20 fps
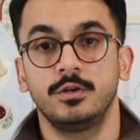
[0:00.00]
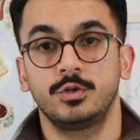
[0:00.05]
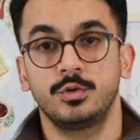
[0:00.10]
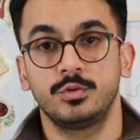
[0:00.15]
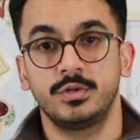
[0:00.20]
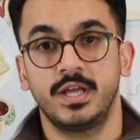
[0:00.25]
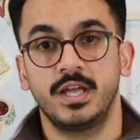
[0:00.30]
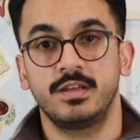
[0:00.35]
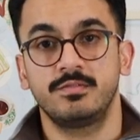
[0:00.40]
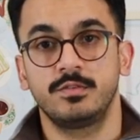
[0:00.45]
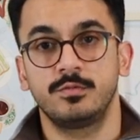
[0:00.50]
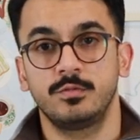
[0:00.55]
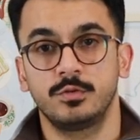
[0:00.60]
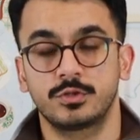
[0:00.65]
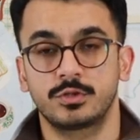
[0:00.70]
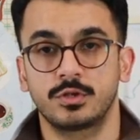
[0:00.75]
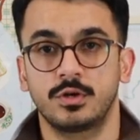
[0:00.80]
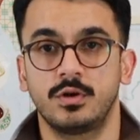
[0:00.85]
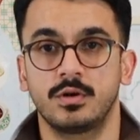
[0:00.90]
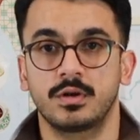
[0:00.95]
Today we
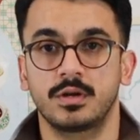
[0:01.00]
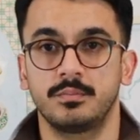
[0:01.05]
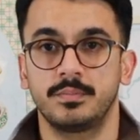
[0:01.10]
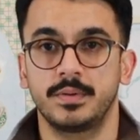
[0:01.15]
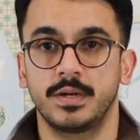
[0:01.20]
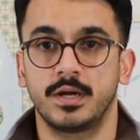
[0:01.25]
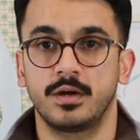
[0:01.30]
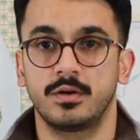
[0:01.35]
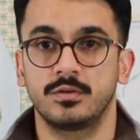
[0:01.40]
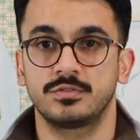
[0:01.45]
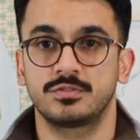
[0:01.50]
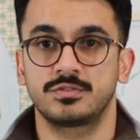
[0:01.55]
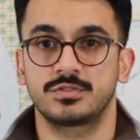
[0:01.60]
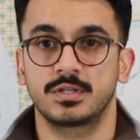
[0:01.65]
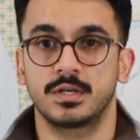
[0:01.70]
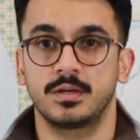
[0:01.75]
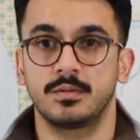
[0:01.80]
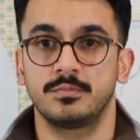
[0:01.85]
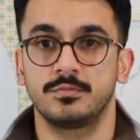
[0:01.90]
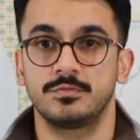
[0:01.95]
will talk about
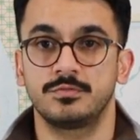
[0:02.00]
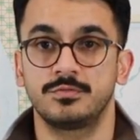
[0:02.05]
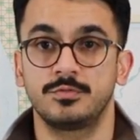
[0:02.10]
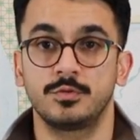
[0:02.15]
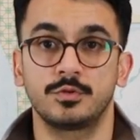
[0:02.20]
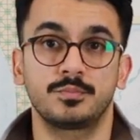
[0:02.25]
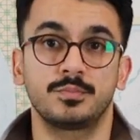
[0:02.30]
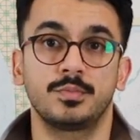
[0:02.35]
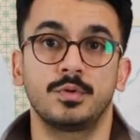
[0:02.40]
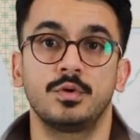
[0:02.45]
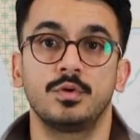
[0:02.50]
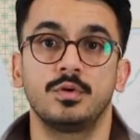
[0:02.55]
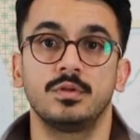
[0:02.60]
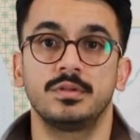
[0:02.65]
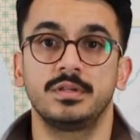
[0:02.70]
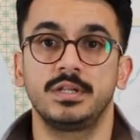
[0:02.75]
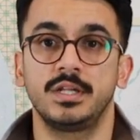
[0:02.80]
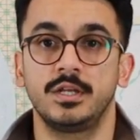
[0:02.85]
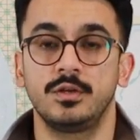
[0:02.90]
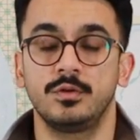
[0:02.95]
some
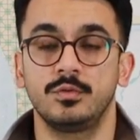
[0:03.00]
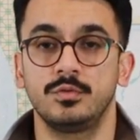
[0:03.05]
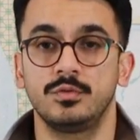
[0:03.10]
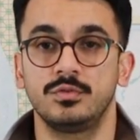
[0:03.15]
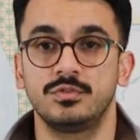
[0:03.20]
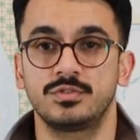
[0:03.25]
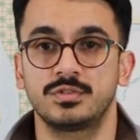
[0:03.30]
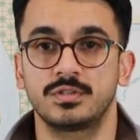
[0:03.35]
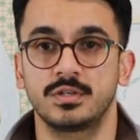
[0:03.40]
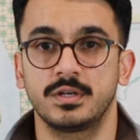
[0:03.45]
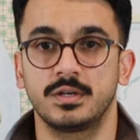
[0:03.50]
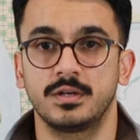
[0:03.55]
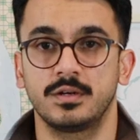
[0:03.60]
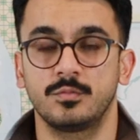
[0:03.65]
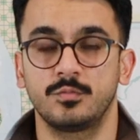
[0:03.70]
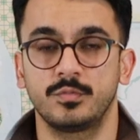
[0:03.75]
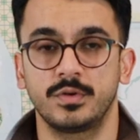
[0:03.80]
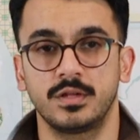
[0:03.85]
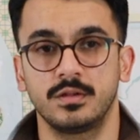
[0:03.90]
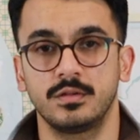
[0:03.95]
football news,
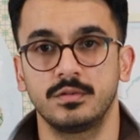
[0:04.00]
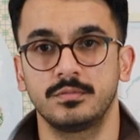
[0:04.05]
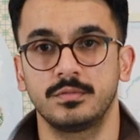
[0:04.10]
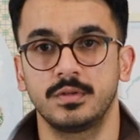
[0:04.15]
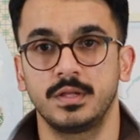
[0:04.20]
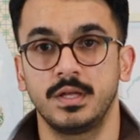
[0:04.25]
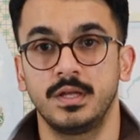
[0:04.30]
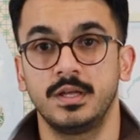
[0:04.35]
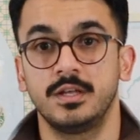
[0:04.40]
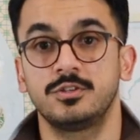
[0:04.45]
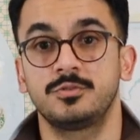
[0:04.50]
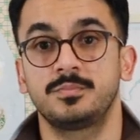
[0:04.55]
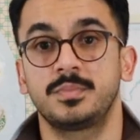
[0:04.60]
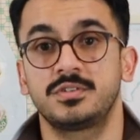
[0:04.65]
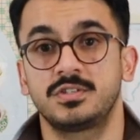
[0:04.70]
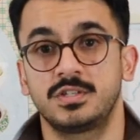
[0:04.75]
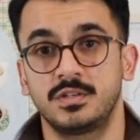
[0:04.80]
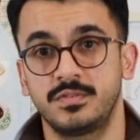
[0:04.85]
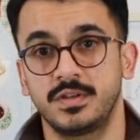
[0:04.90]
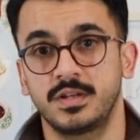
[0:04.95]
uh, well,
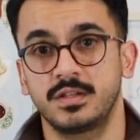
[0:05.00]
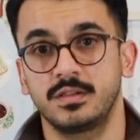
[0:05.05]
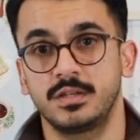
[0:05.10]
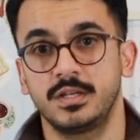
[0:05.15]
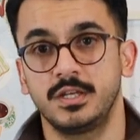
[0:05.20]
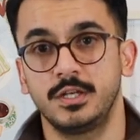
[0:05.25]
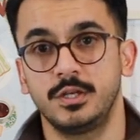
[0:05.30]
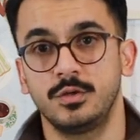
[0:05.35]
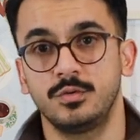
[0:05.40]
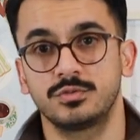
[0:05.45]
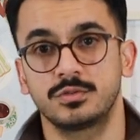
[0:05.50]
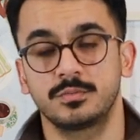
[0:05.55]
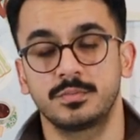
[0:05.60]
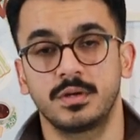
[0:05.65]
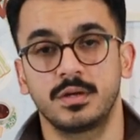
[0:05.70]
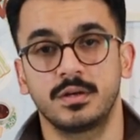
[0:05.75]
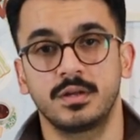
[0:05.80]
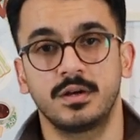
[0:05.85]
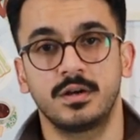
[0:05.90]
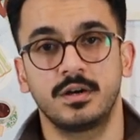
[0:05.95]
specifically news
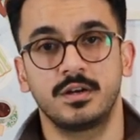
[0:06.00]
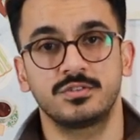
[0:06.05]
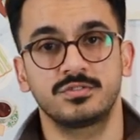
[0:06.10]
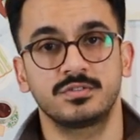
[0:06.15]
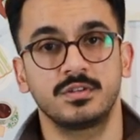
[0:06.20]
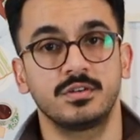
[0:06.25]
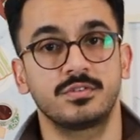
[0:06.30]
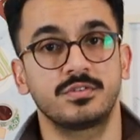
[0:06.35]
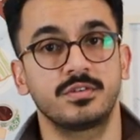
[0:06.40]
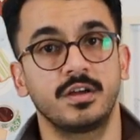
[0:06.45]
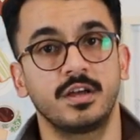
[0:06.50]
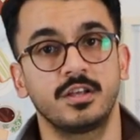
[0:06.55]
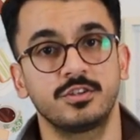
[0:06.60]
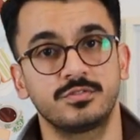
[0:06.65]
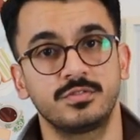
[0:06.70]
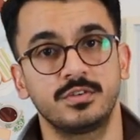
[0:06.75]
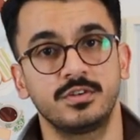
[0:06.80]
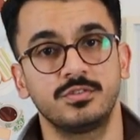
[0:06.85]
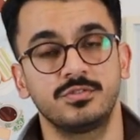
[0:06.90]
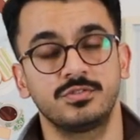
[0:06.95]
about Arsenal
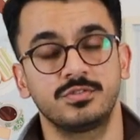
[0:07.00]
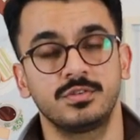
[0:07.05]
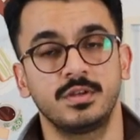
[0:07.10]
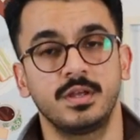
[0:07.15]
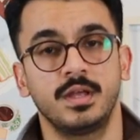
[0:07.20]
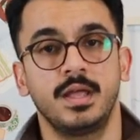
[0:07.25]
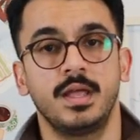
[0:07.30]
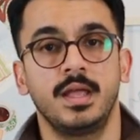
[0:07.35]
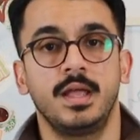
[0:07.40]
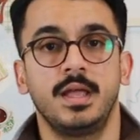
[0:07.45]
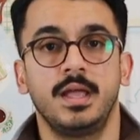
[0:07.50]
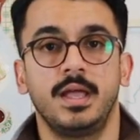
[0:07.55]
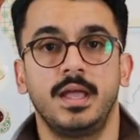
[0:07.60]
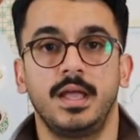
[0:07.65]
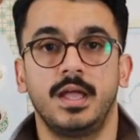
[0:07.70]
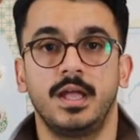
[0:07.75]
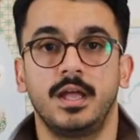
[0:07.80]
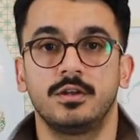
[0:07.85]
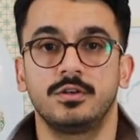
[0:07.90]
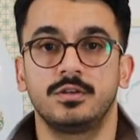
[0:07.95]
transfers,
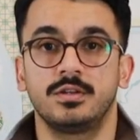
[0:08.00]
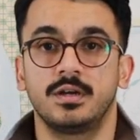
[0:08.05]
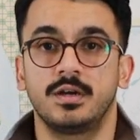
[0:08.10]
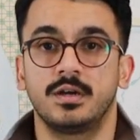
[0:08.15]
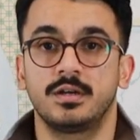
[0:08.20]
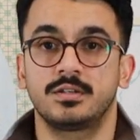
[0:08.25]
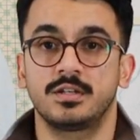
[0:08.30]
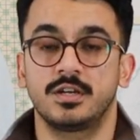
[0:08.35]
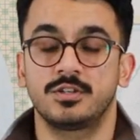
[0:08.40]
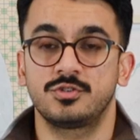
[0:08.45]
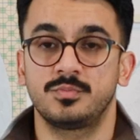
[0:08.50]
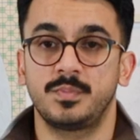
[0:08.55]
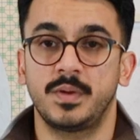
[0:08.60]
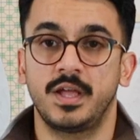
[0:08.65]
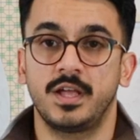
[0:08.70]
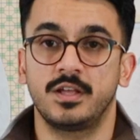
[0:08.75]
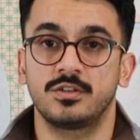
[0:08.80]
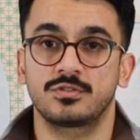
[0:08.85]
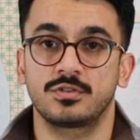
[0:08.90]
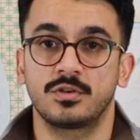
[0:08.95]
and uh, touch
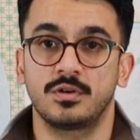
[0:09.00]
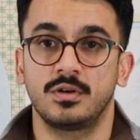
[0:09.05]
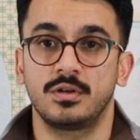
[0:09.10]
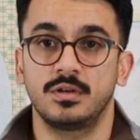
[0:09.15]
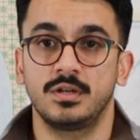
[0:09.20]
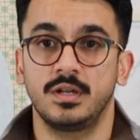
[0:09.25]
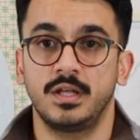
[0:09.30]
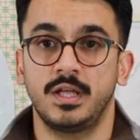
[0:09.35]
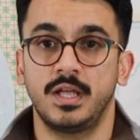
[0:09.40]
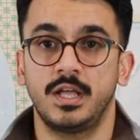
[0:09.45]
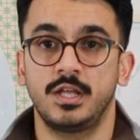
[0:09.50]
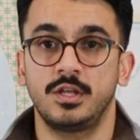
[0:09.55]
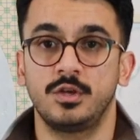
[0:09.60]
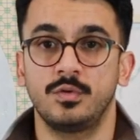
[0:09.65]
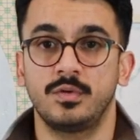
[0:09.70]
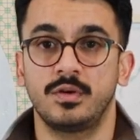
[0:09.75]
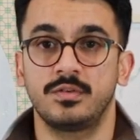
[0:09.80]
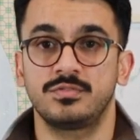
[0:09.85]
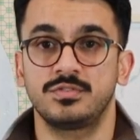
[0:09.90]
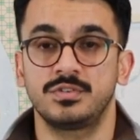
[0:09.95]
base on a
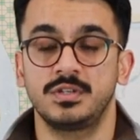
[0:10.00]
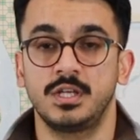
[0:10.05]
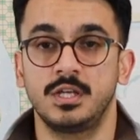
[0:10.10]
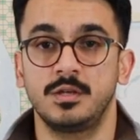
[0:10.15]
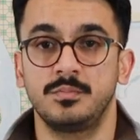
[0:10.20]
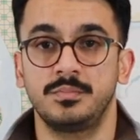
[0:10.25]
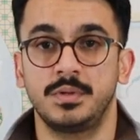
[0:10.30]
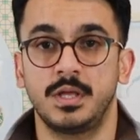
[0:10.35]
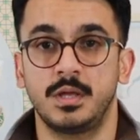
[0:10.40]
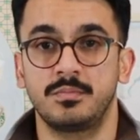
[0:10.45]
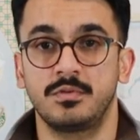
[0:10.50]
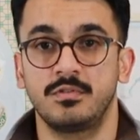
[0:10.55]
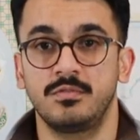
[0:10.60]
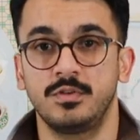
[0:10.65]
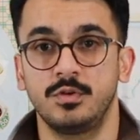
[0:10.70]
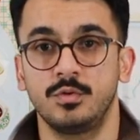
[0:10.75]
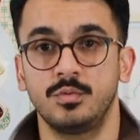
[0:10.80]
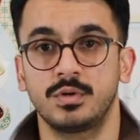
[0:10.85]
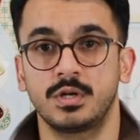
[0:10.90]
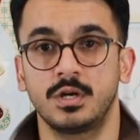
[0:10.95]
U F C
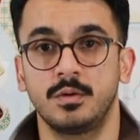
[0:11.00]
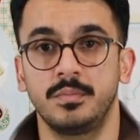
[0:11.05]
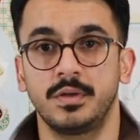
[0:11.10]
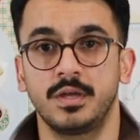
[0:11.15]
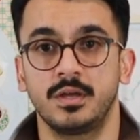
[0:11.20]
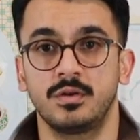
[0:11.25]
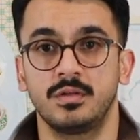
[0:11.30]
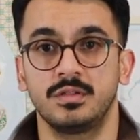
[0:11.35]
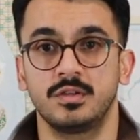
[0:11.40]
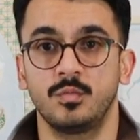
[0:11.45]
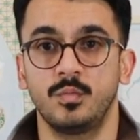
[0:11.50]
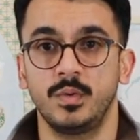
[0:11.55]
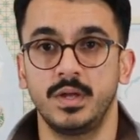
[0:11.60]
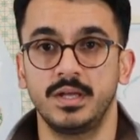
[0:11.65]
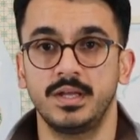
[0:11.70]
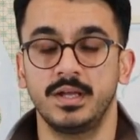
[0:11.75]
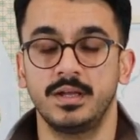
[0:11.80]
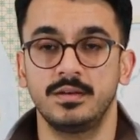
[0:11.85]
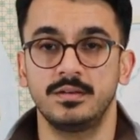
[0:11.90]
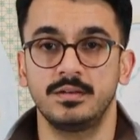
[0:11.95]
pay-per-view coming in on the
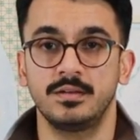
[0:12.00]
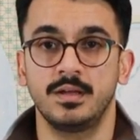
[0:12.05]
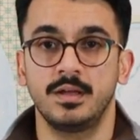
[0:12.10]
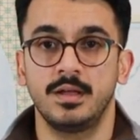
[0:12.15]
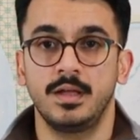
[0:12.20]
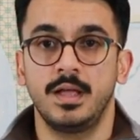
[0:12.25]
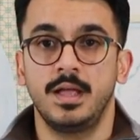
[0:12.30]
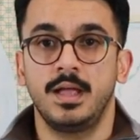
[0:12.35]
weekend,